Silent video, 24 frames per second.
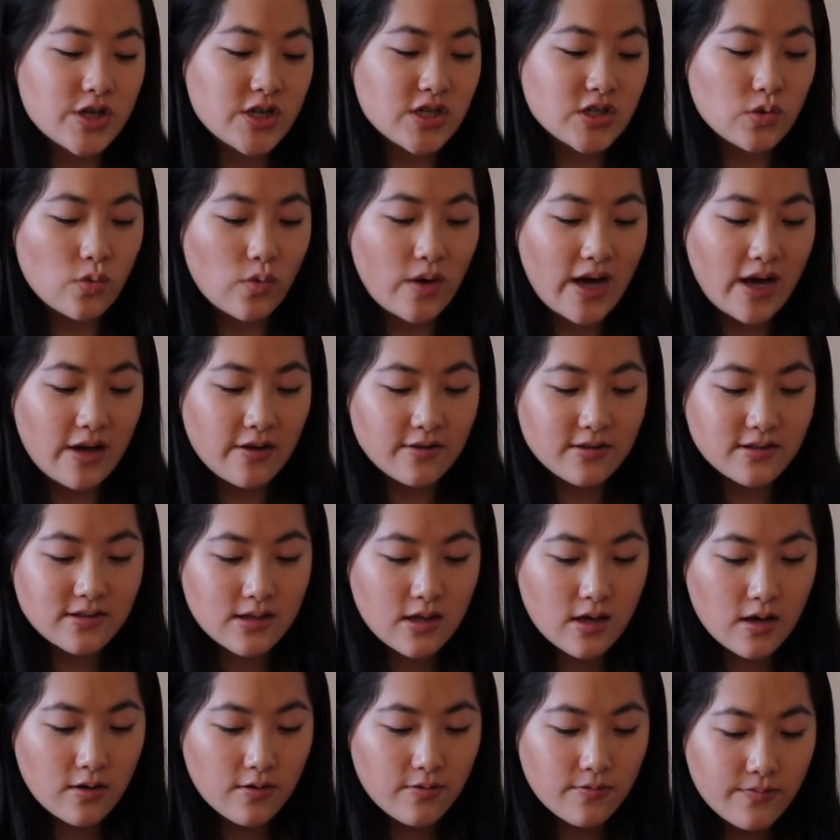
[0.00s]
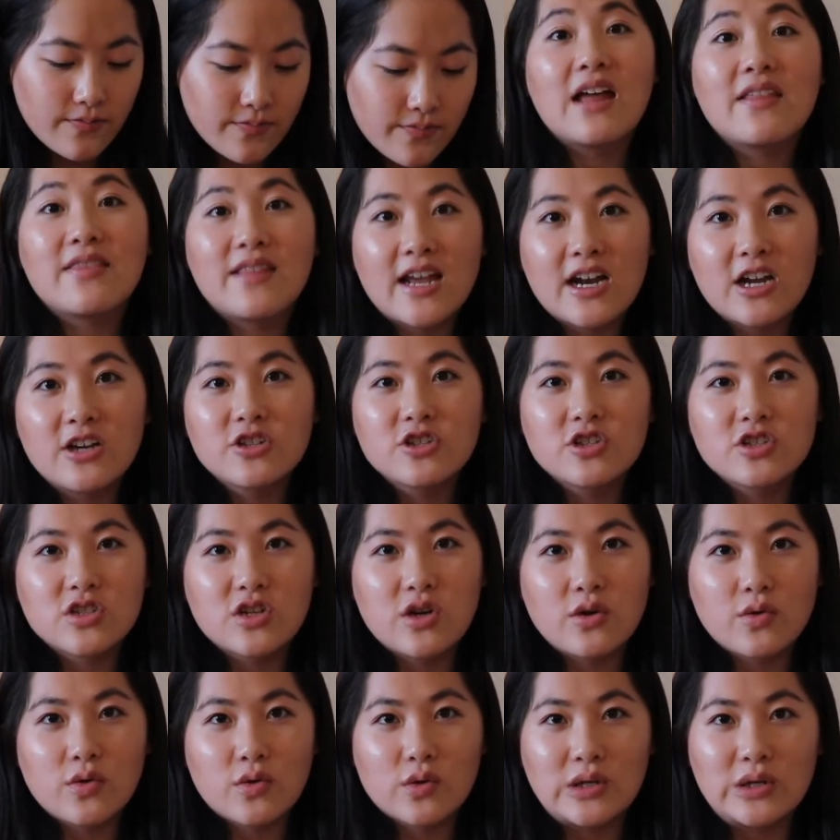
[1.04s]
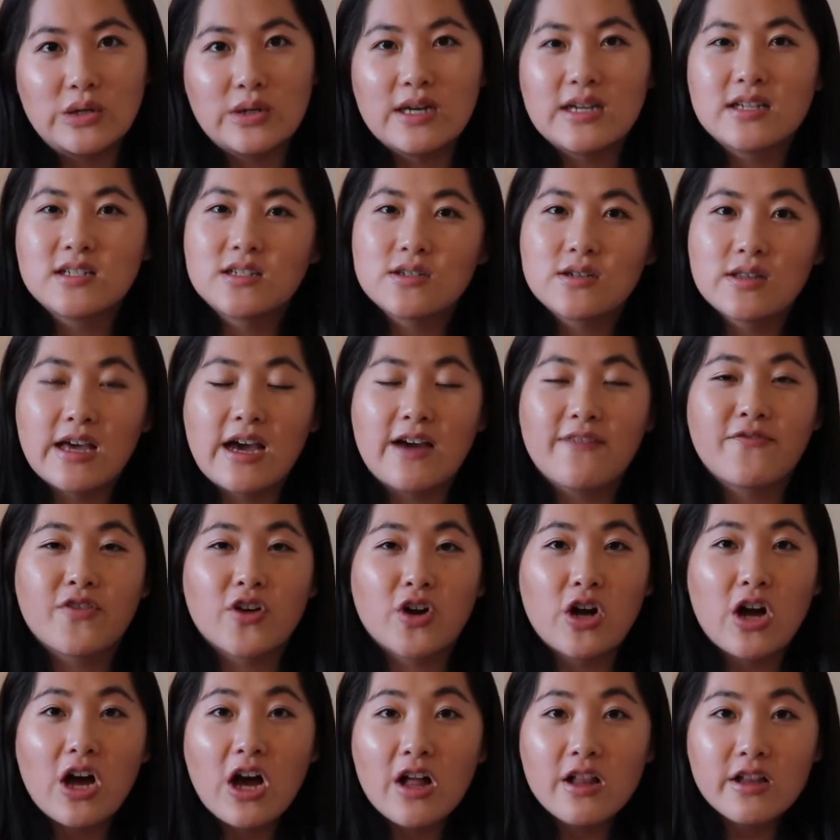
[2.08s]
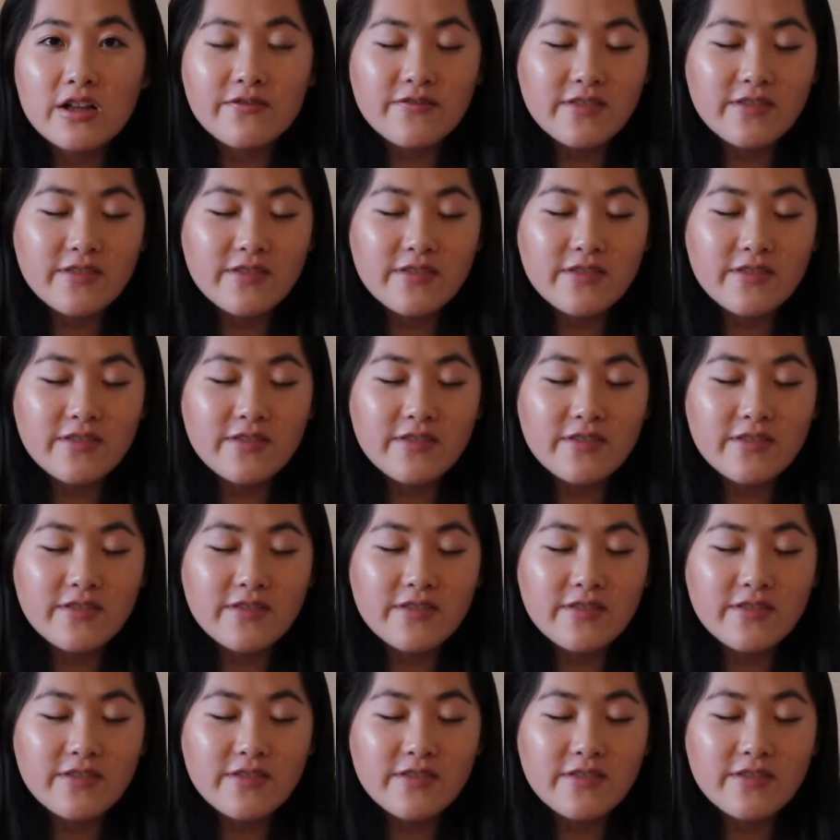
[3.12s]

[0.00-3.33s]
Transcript: as well. So, and then I'll just go through and do that for all of